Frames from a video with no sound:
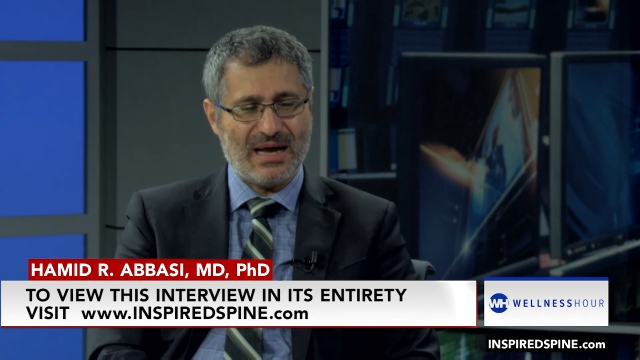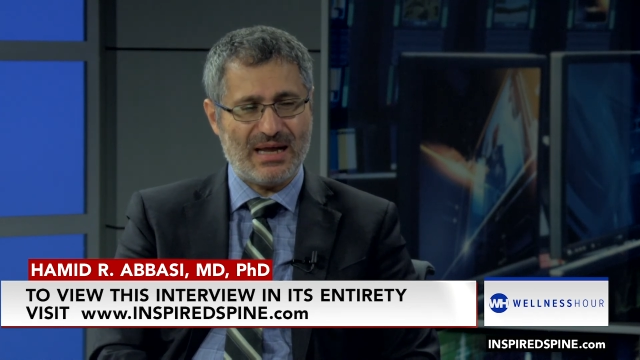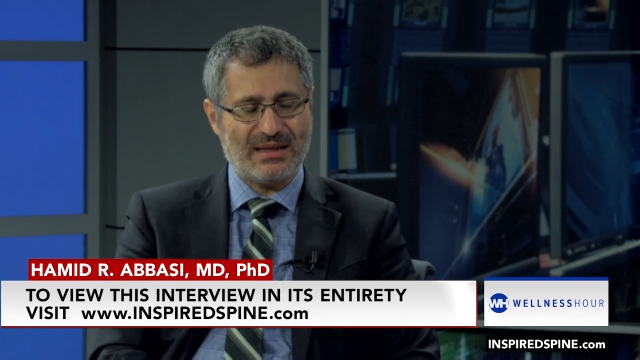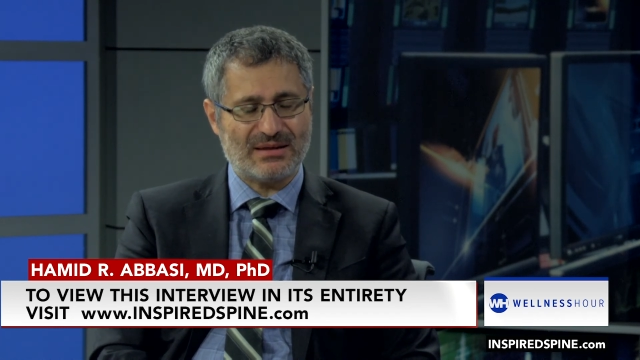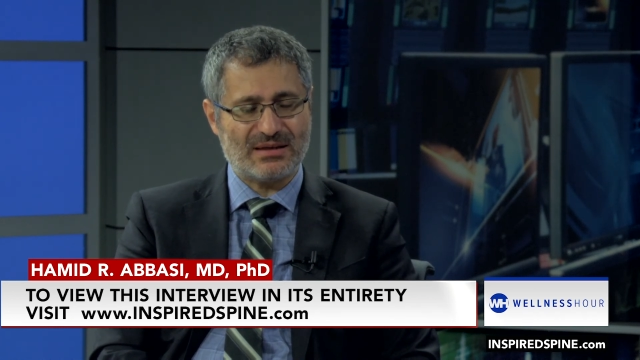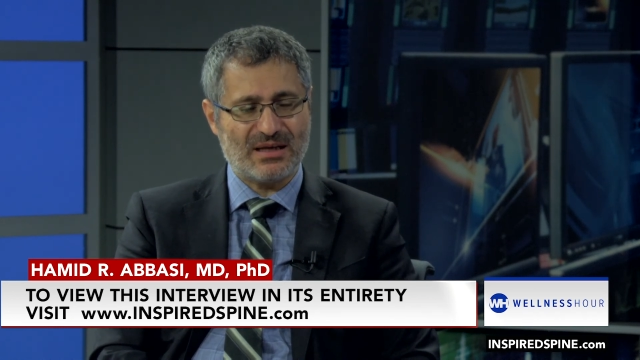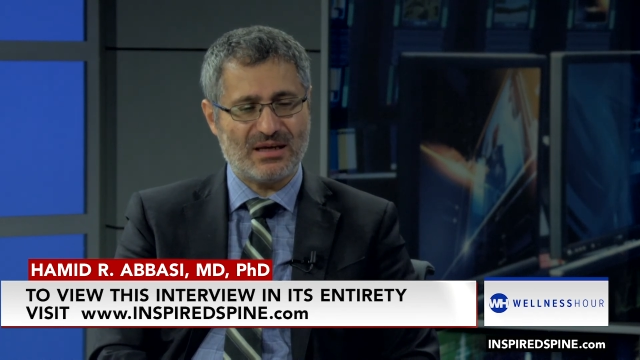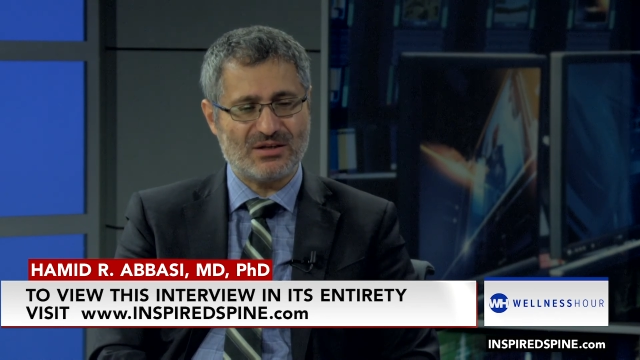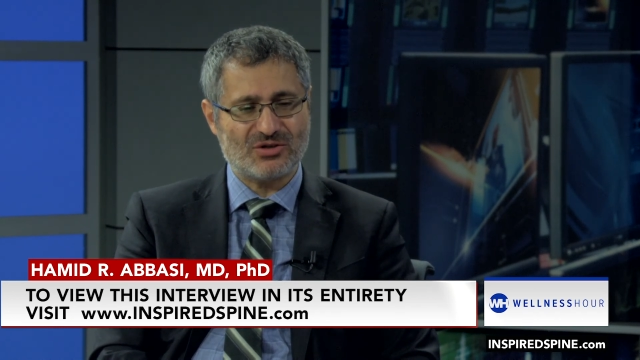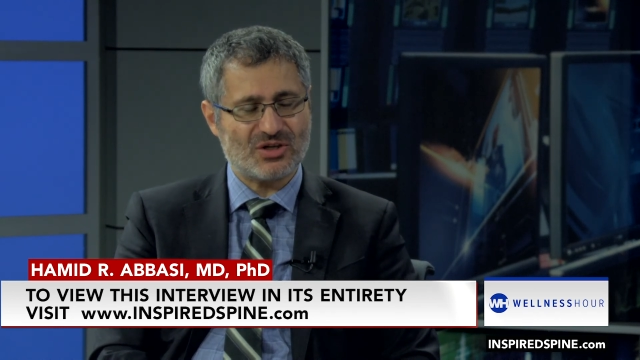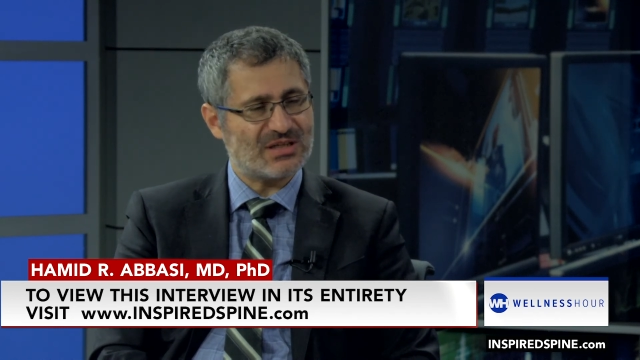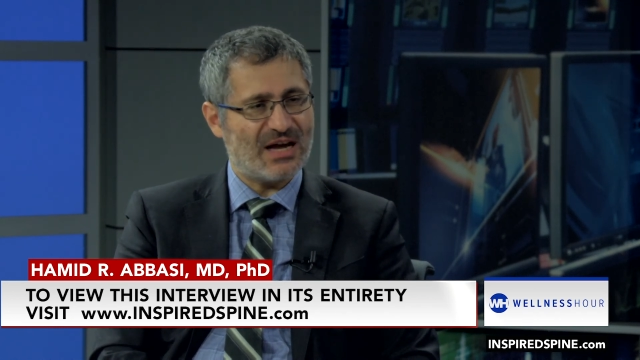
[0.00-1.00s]
and uh,
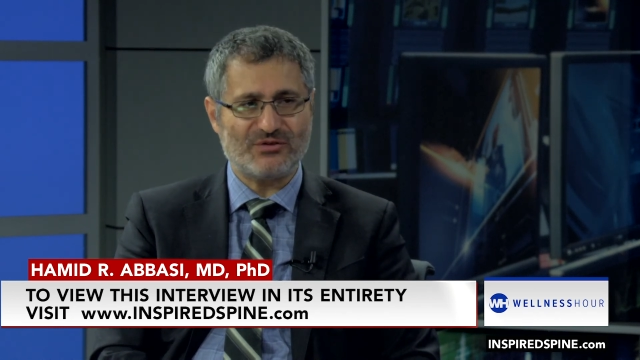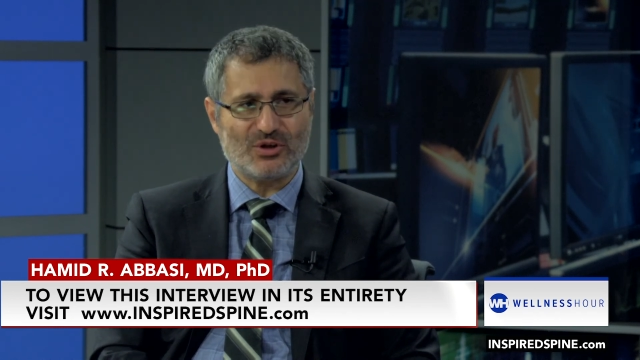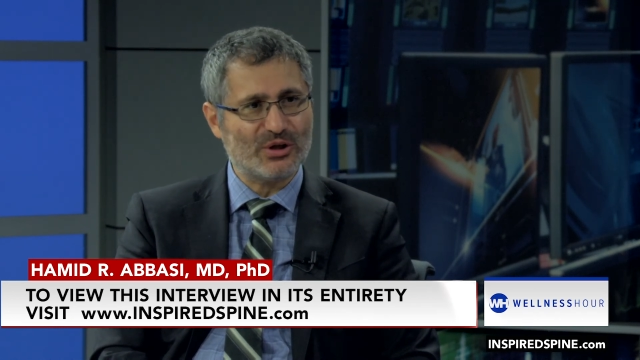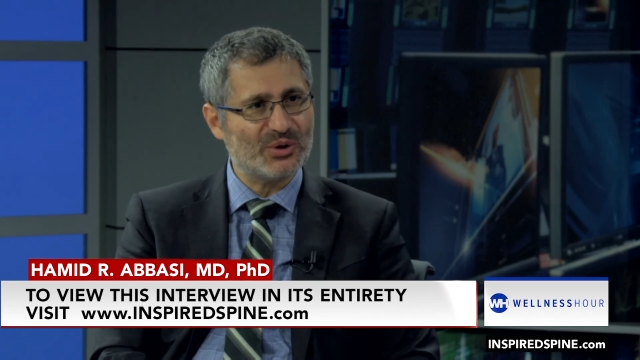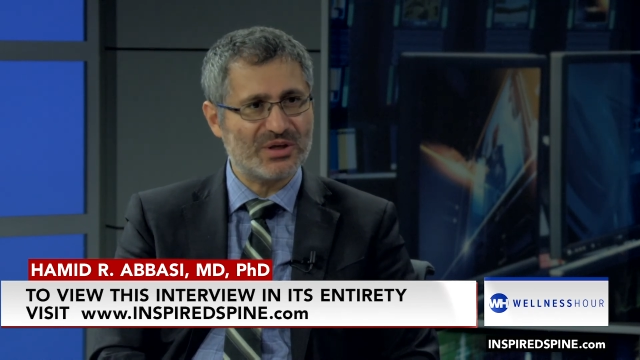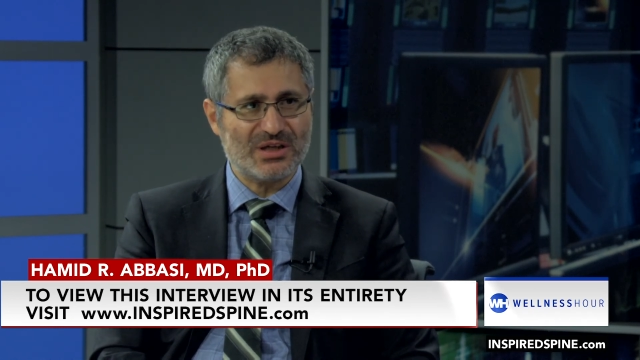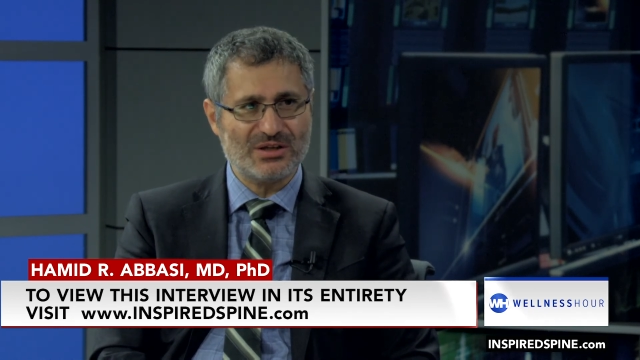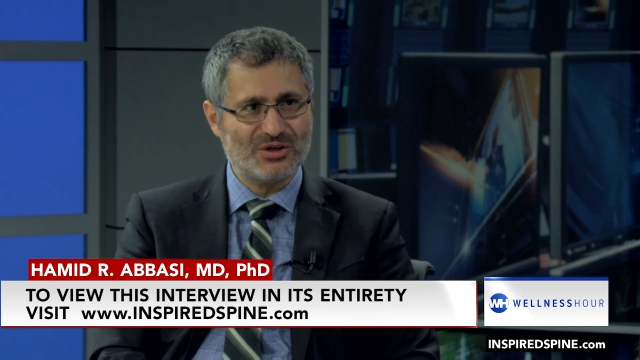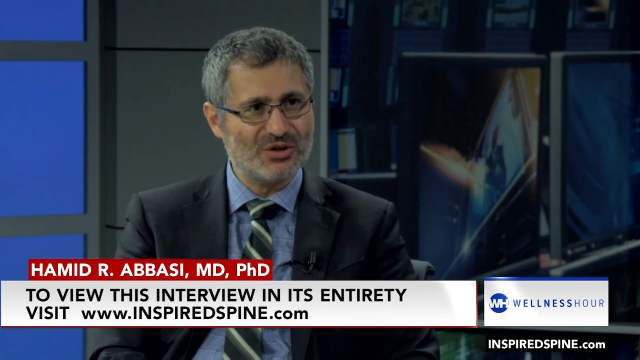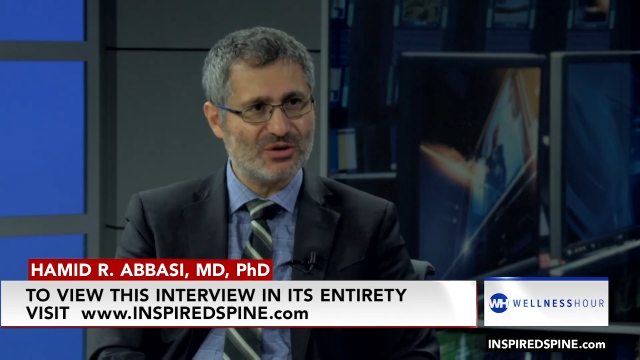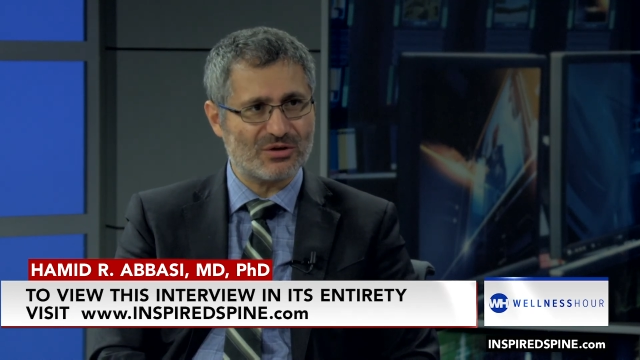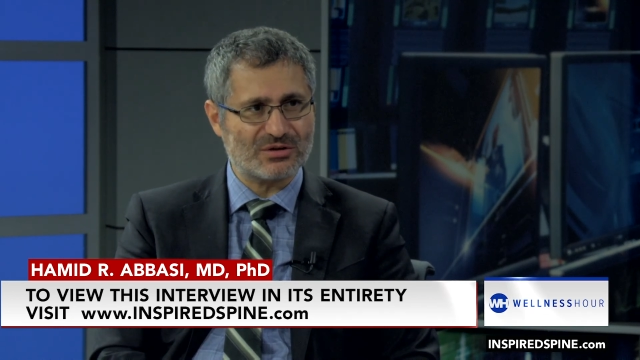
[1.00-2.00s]
you just have to look
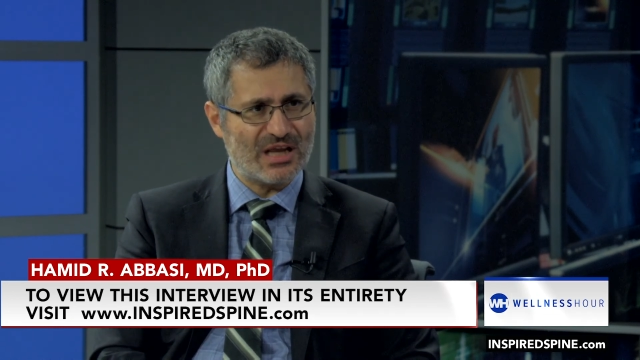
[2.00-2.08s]
into your